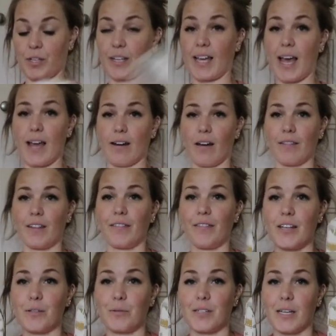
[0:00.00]
Again, I think
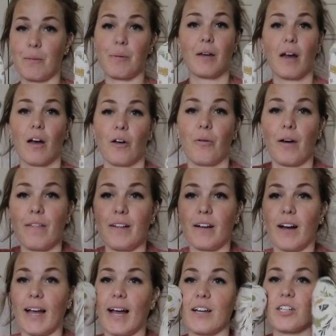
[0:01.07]
these were DPO. I think
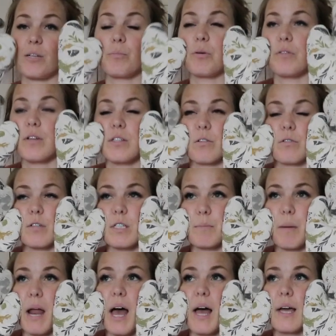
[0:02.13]
I actually put these on
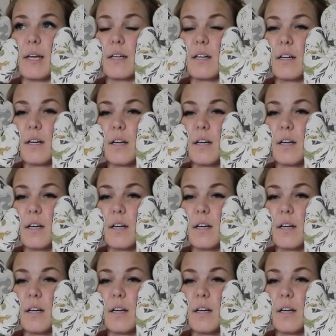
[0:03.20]
display